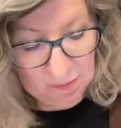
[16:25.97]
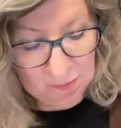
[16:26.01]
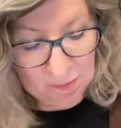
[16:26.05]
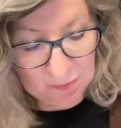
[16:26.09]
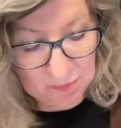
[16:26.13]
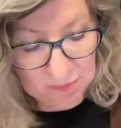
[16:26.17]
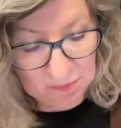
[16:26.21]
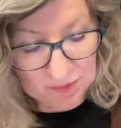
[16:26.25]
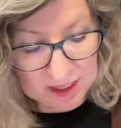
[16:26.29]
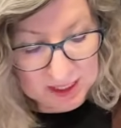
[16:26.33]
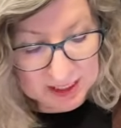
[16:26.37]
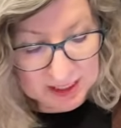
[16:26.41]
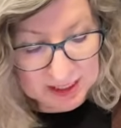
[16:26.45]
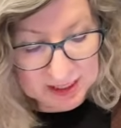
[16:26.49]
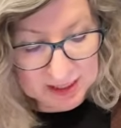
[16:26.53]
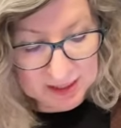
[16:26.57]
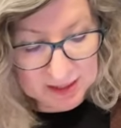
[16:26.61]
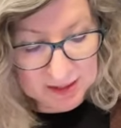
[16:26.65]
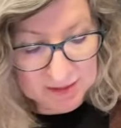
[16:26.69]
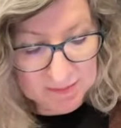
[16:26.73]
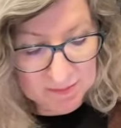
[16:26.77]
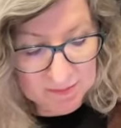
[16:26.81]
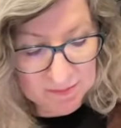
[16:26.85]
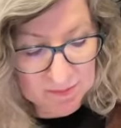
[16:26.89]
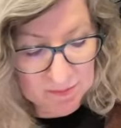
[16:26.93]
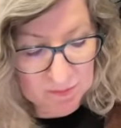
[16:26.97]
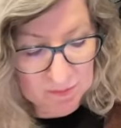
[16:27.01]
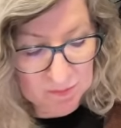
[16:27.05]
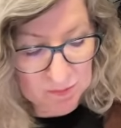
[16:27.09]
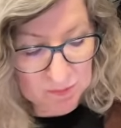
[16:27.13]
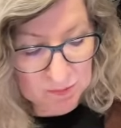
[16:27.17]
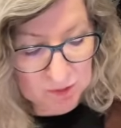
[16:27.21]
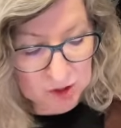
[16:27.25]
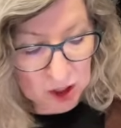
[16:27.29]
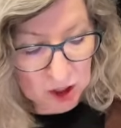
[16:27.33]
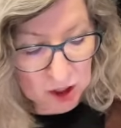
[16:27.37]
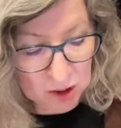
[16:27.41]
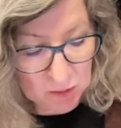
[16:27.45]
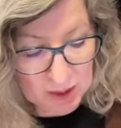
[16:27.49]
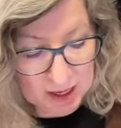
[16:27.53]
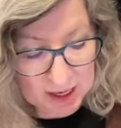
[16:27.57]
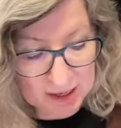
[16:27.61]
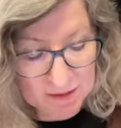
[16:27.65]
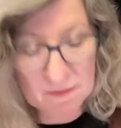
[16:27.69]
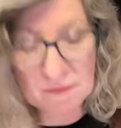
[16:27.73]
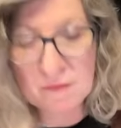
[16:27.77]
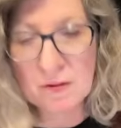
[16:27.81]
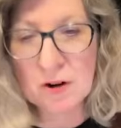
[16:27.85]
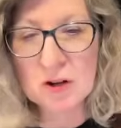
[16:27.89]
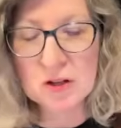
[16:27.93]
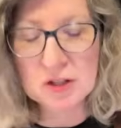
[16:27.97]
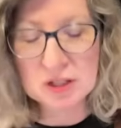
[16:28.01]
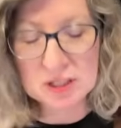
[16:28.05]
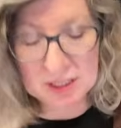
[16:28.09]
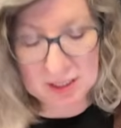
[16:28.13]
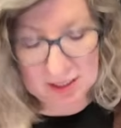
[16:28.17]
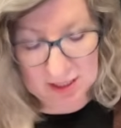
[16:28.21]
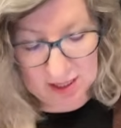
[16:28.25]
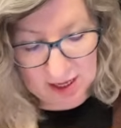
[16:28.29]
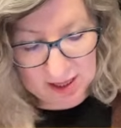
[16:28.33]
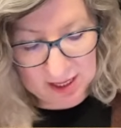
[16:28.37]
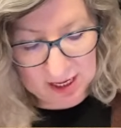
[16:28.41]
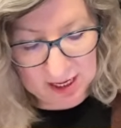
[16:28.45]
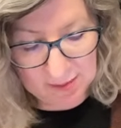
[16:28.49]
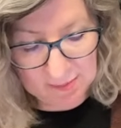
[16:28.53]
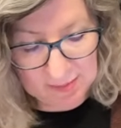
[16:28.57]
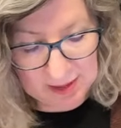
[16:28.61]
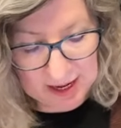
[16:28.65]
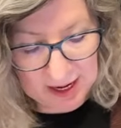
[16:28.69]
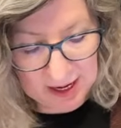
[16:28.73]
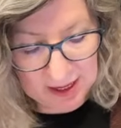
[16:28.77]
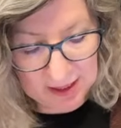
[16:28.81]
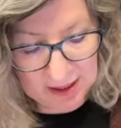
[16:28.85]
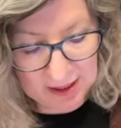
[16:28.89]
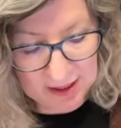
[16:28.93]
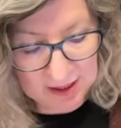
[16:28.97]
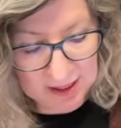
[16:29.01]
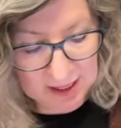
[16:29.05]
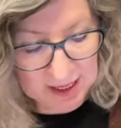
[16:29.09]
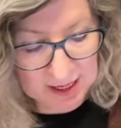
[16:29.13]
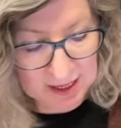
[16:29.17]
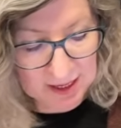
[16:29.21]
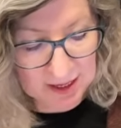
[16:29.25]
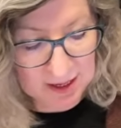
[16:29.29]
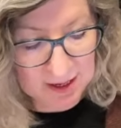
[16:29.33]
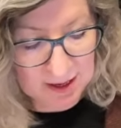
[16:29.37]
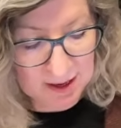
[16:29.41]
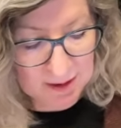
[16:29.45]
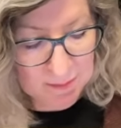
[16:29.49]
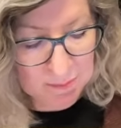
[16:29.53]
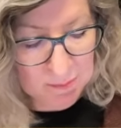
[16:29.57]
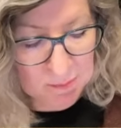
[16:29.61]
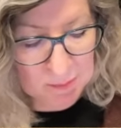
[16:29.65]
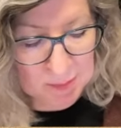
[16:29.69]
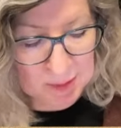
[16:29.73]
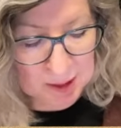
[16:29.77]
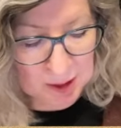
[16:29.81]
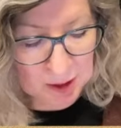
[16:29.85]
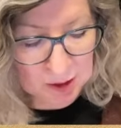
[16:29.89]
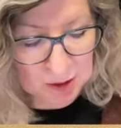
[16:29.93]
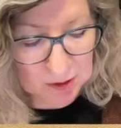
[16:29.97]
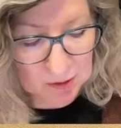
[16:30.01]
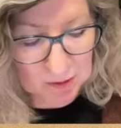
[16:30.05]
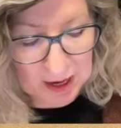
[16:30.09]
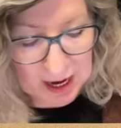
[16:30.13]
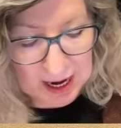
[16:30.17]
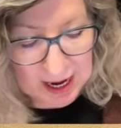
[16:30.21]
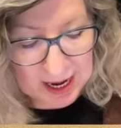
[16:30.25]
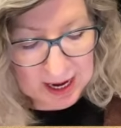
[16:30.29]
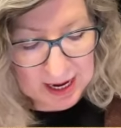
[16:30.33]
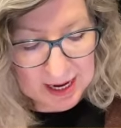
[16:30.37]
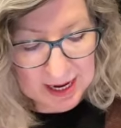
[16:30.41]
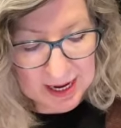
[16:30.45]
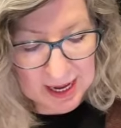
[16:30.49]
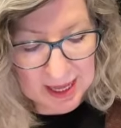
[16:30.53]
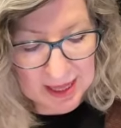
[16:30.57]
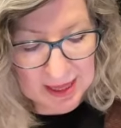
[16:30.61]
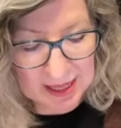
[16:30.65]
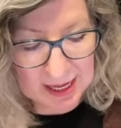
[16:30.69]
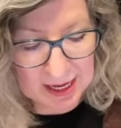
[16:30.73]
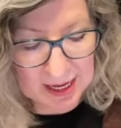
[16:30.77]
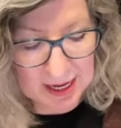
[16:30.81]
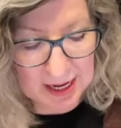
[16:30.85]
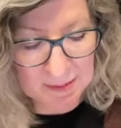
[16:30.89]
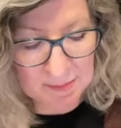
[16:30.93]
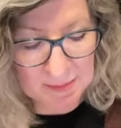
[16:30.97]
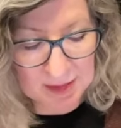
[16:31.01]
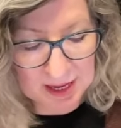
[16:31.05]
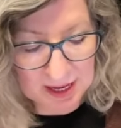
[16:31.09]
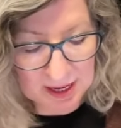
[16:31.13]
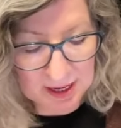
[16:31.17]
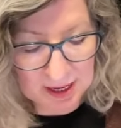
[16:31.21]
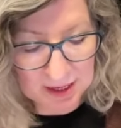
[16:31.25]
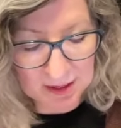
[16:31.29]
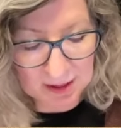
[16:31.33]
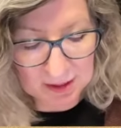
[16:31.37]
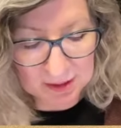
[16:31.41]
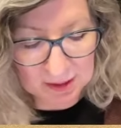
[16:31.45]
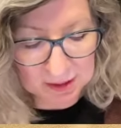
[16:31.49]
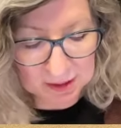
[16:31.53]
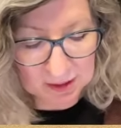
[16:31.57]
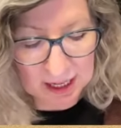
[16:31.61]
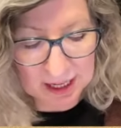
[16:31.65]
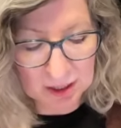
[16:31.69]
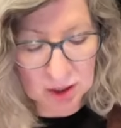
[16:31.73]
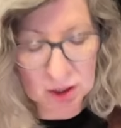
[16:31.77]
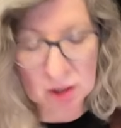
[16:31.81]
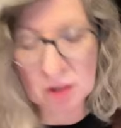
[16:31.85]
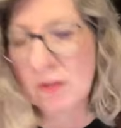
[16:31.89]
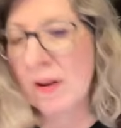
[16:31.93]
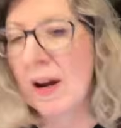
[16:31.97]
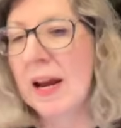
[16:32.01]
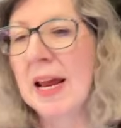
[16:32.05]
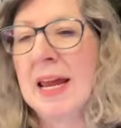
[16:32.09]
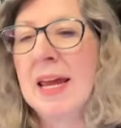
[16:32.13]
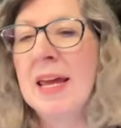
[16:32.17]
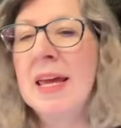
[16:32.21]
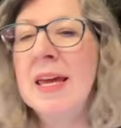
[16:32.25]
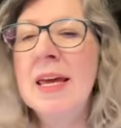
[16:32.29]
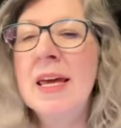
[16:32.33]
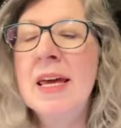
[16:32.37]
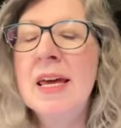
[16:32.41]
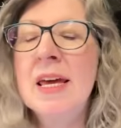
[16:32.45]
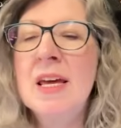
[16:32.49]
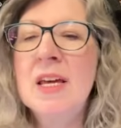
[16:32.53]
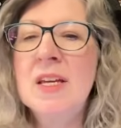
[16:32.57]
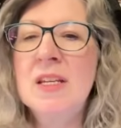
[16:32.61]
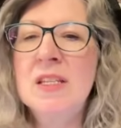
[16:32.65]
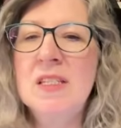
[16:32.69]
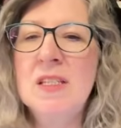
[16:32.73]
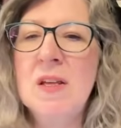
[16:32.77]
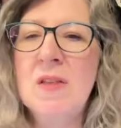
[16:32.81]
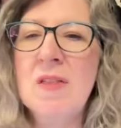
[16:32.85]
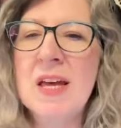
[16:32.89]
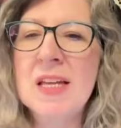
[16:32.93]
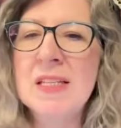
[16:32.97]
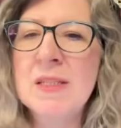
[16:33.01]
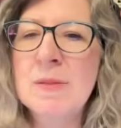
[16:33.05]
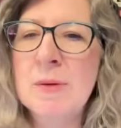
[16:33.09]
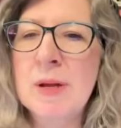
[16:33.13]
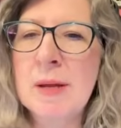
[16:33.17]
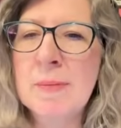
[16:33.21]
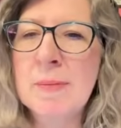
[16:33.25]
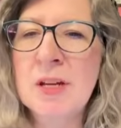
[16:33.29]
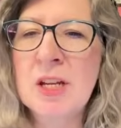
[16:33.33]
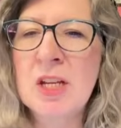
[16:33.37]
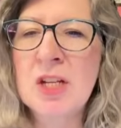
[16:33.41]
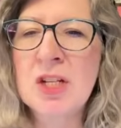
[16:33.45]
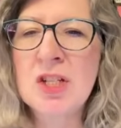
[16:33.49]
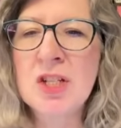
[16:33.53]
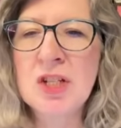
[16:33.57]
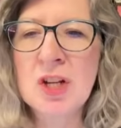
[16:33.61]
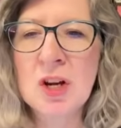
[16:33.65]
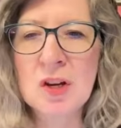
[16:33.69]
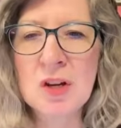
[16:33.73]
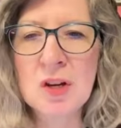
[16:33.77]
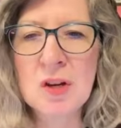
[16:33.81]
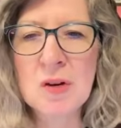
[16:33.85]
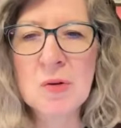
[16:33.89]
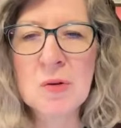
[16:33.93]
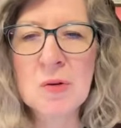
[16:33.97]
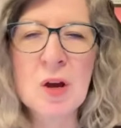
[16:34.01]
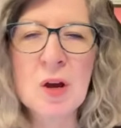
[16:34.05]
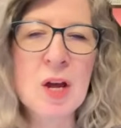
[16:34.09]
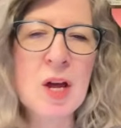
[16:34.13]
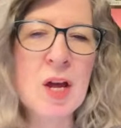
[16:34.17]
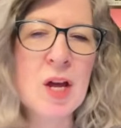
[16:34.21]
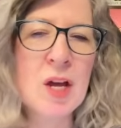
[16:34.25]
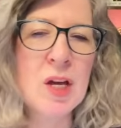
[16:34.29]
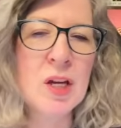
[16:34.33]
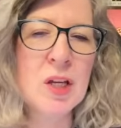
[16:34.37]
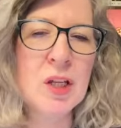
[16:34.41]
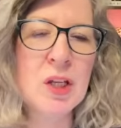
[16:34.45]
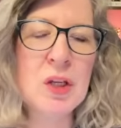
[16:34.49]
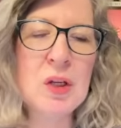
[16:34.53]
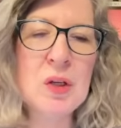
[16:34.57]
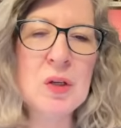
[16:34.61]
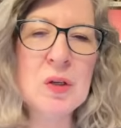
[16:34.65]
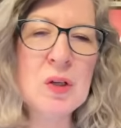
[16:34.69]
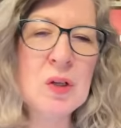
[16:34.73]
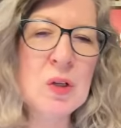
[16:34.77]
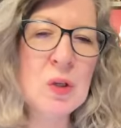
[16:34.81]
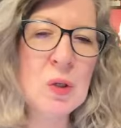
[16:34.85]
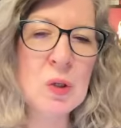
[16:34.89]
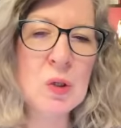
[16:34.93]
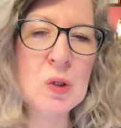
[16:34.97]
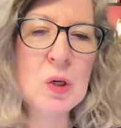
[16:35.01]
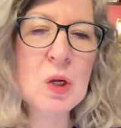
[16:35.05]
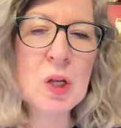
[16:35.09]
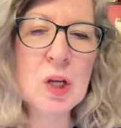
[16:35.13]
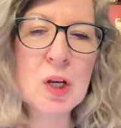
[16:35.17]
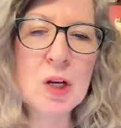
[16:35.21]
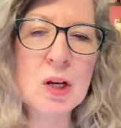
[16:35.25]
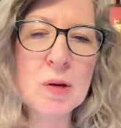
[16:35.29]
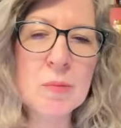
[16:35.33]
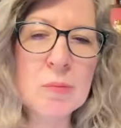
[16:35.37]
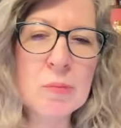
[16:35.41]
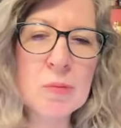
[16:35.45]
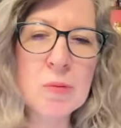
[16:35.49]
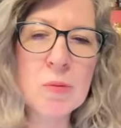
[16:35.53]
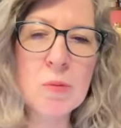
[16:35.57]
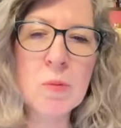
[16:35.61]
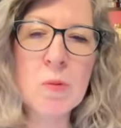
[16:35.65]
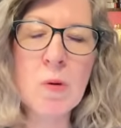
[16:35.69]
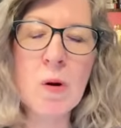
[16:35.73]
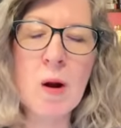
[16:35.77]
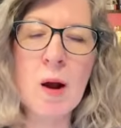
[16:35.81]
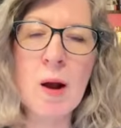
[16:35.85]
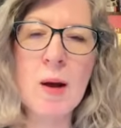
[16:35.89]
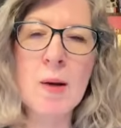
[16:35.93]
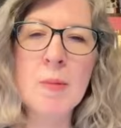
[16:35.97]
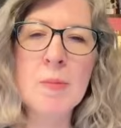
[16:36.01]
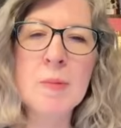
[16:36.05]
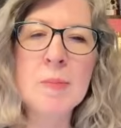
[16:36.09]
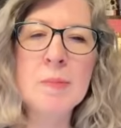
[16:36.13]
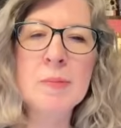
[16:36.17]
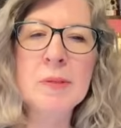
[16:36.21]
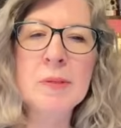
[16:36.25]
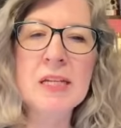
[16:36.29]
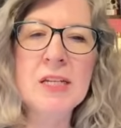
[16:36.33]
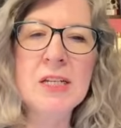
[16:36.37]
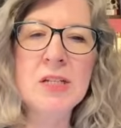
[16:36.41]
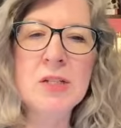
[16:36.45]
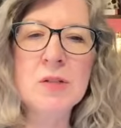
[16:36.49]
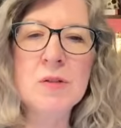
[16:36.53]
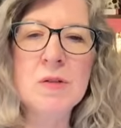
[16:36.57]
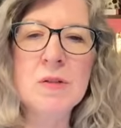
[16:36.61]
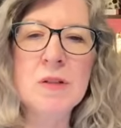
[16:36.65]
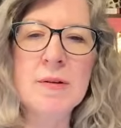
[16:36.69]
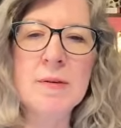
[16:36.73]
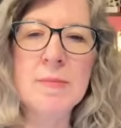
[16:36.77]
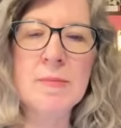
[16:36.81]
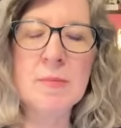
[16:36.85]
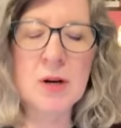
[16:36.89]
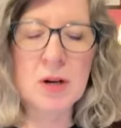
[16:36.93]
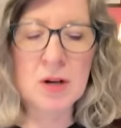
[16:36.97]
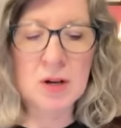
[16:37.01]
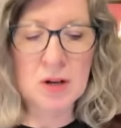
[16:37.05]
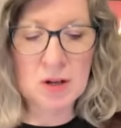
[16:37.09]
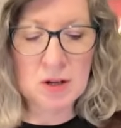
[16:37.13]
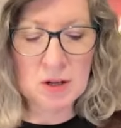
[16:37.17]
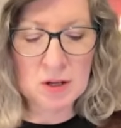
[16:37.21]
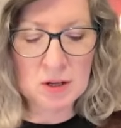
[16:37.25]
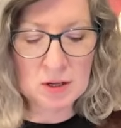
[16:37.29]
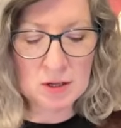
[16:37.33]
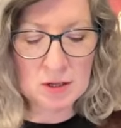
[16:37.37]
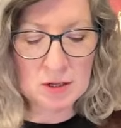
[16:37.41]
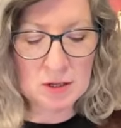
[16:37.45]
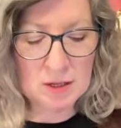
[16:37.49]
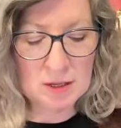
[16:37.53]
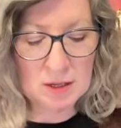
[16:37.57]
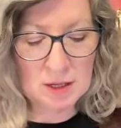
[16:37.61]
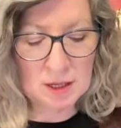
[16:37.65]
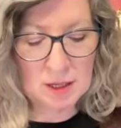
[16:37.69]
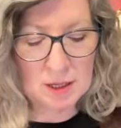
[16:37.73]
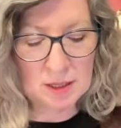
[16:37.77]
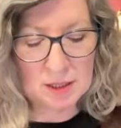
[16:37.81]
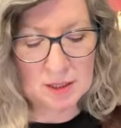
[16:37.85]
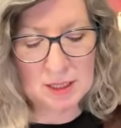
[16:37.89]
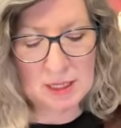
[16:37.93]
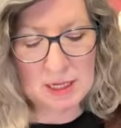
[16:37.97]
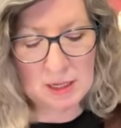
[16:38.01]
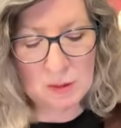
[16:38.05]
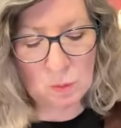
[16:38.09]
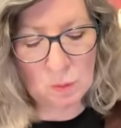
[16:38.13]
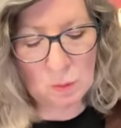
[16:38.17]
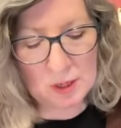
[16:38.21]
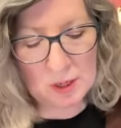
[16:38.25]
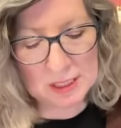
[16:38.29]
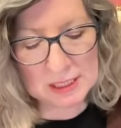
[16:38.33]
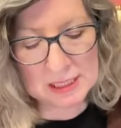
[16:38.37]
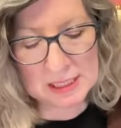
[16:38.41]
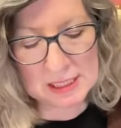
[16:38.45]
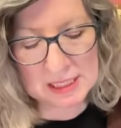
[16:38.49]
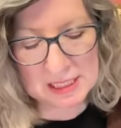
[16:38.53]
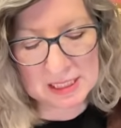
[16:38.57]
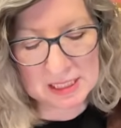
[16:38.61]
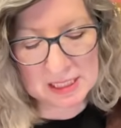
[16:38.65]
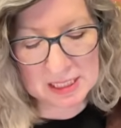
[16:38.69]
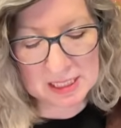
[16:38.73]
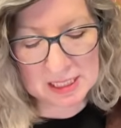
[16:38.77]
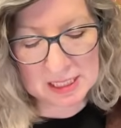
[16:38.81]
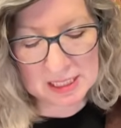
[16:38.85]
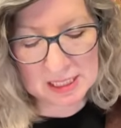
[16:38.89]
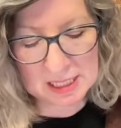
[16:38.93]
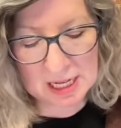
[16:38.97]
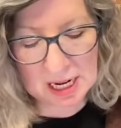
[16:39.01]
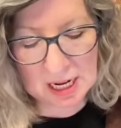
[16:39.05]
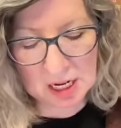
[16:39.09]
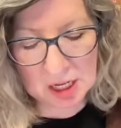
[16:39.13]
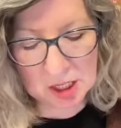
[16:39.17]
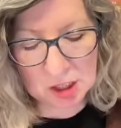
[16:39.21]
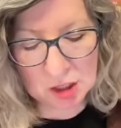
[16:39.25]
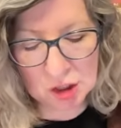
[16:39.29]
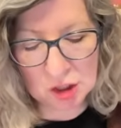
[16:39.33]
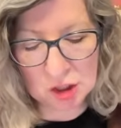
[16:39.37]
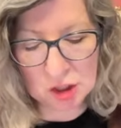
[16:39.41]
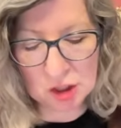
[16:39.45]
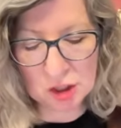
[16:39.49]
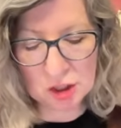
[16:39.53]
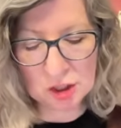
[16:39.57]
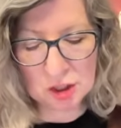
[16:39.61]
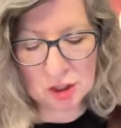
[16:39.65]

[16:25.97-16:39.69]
this dark one first, and then I made the middle gray, and then I made the lighter gray. So that's what I'm going to show you. You could probably do them all in one stage.